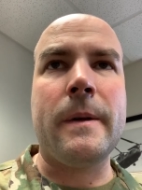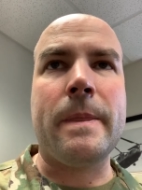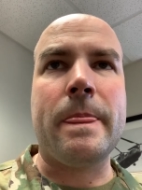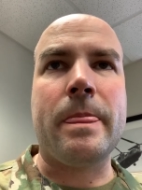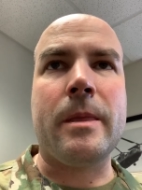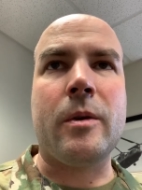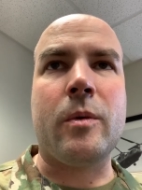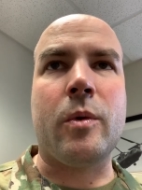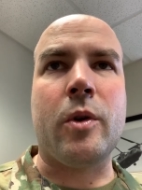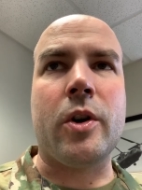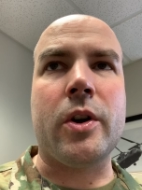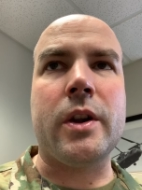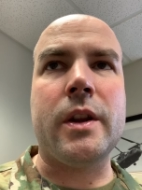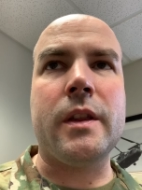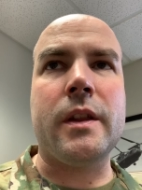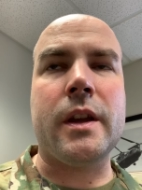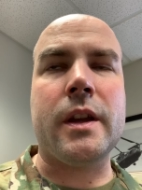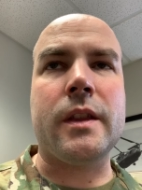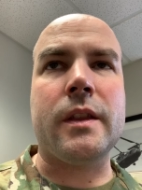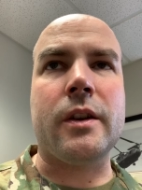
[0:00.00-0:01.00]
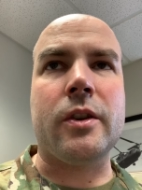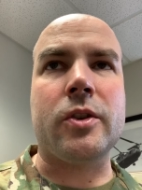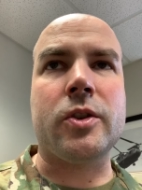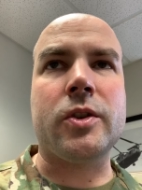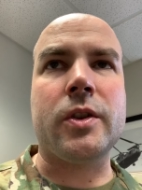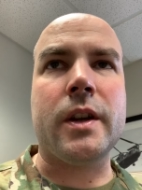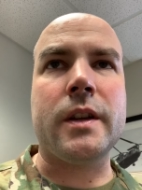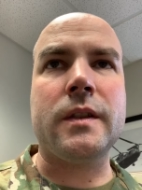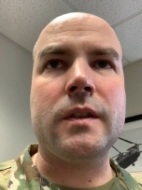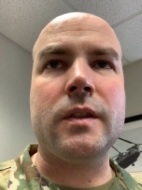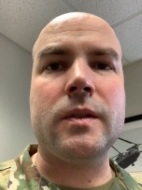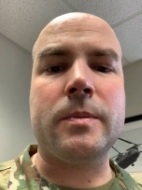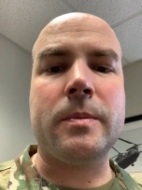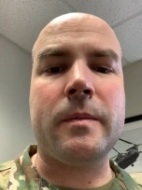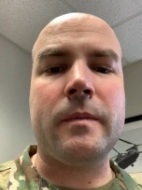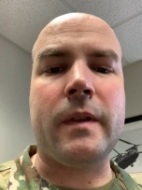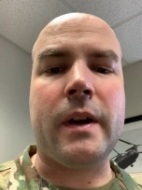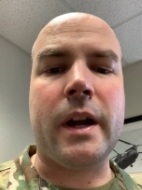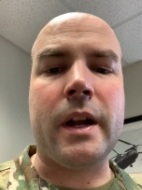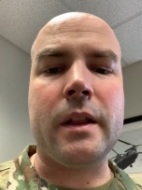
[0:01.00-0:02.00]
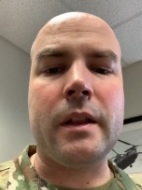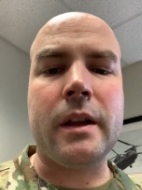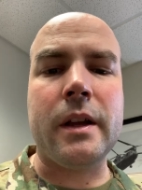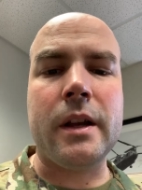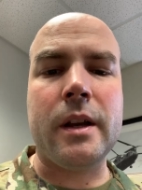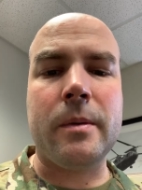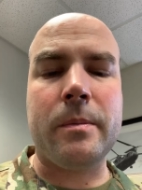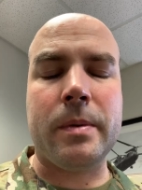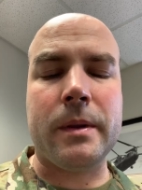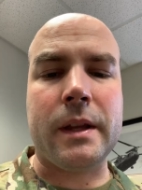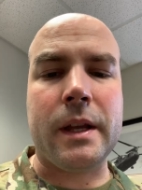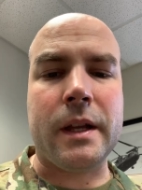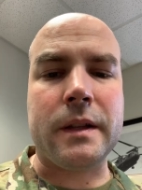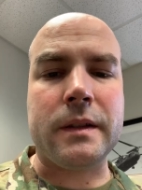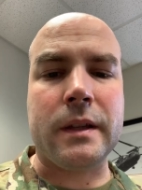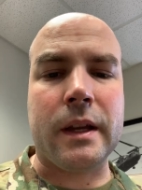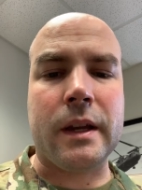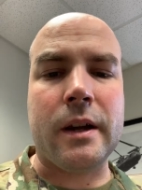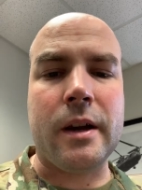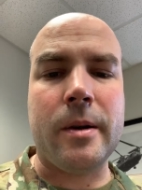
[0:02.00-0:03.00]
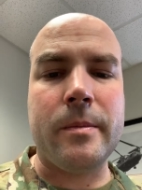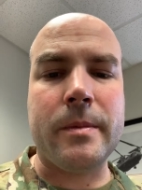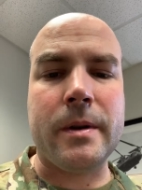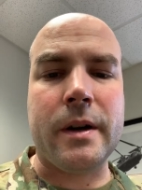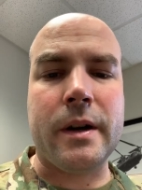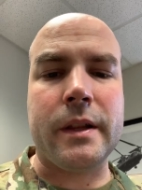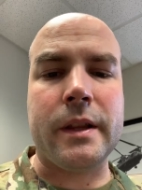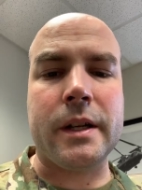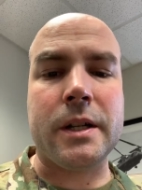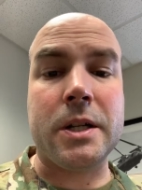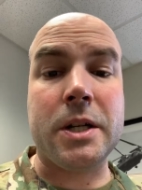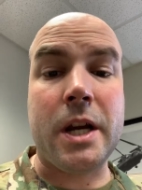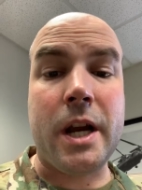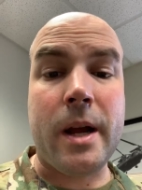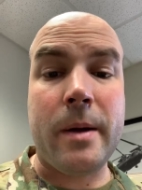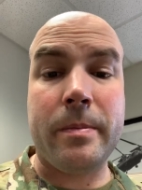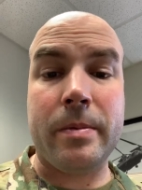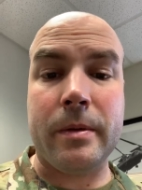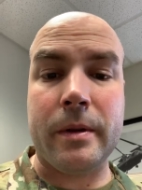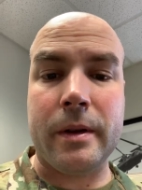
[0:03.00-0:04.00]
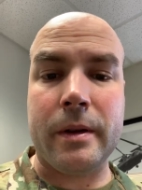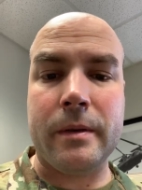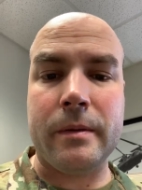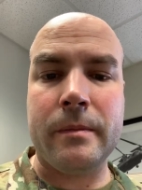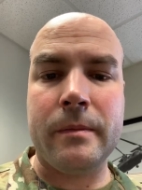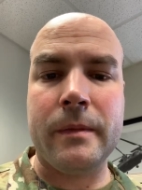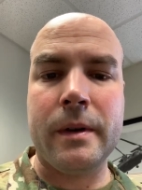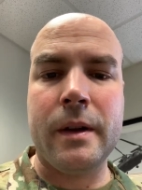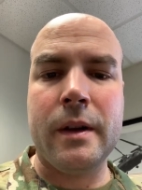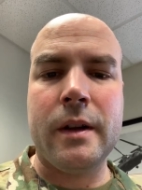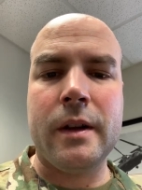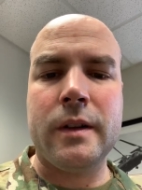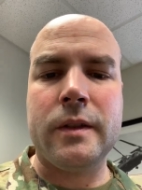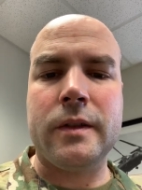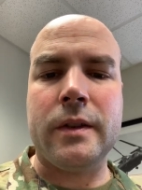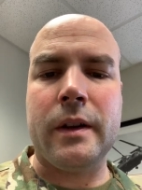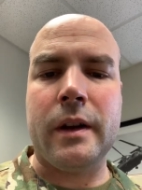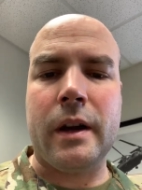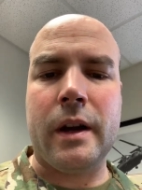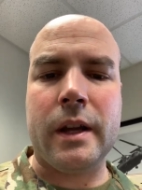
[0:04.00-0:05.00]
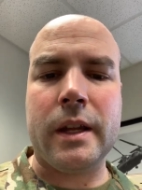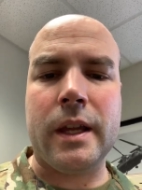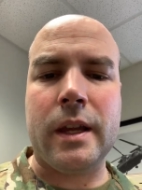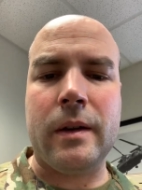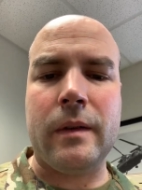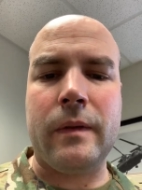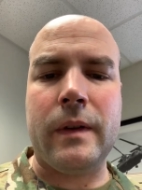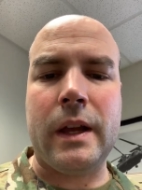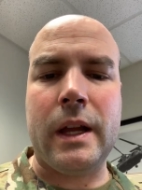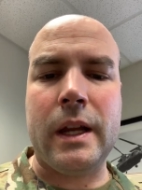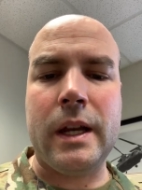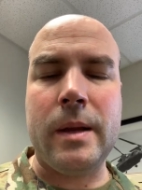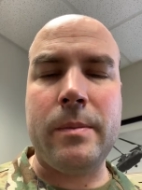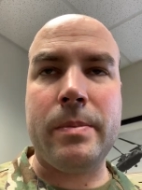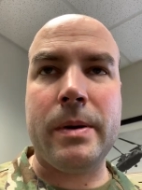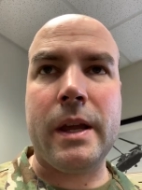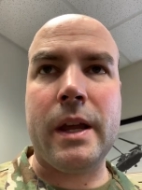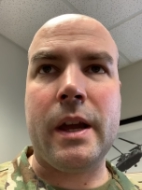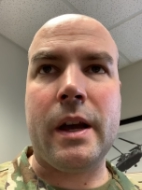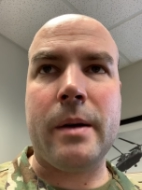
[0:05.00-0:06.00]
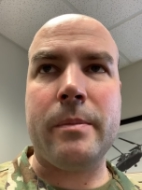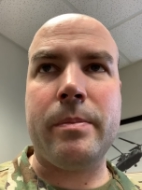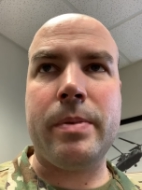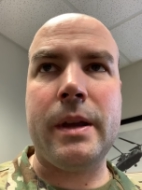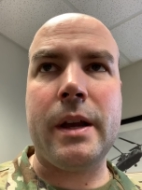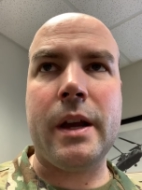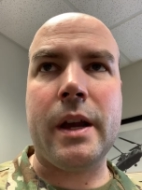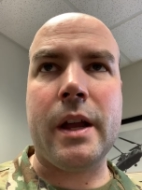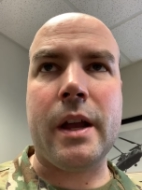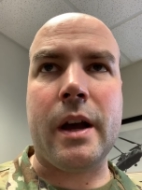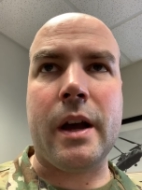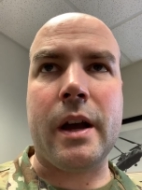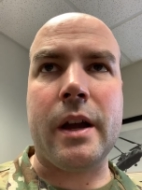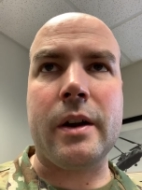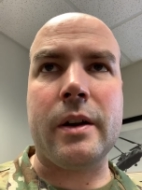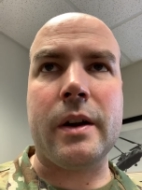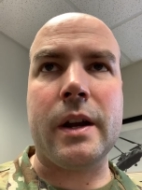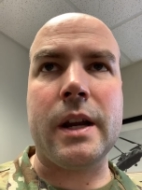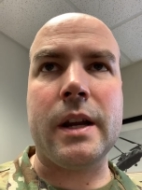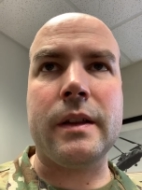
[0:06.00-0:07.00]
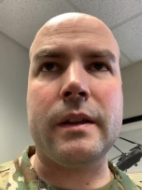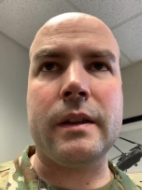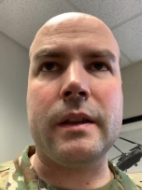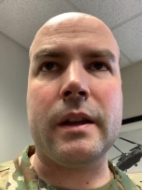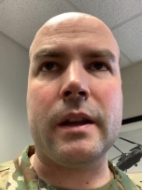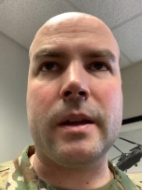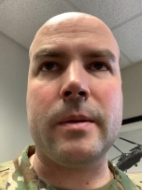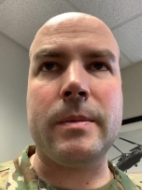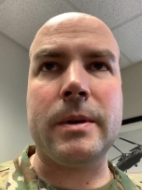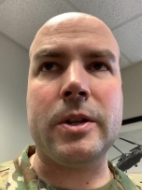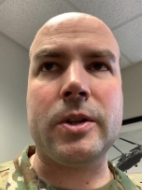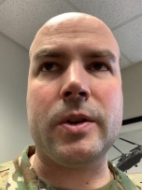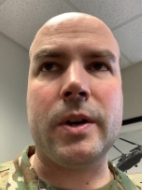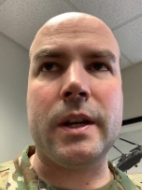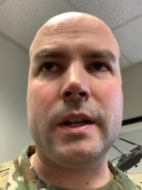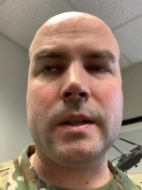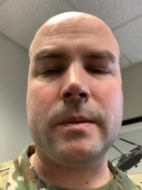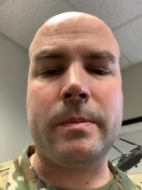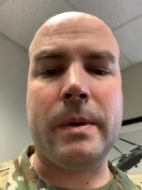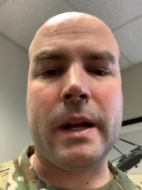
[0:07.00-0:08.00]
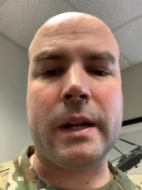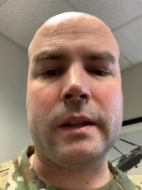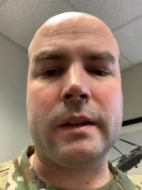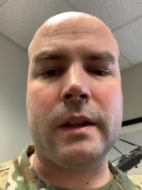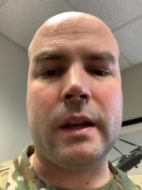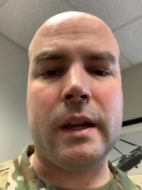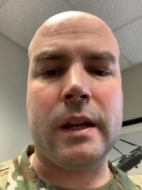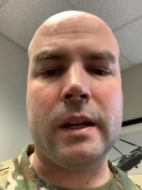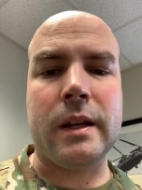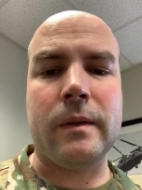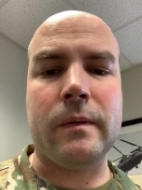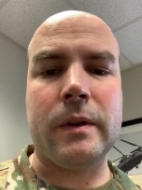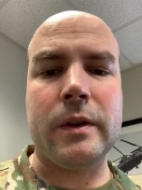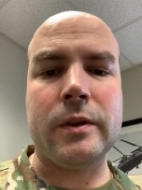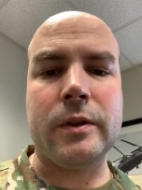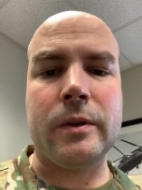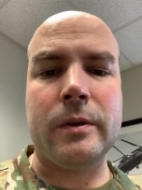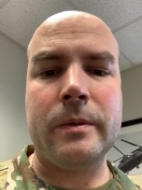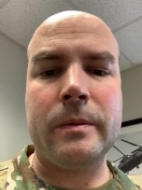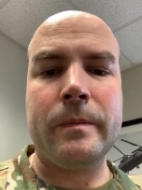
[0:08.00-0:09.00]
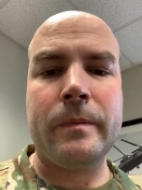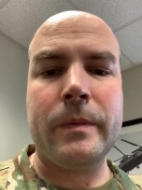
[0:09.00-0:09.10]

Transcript: worry that their trust has been violated, but that's incumbent on the chaplain to not give any PII or anything that can be traced back to that individual.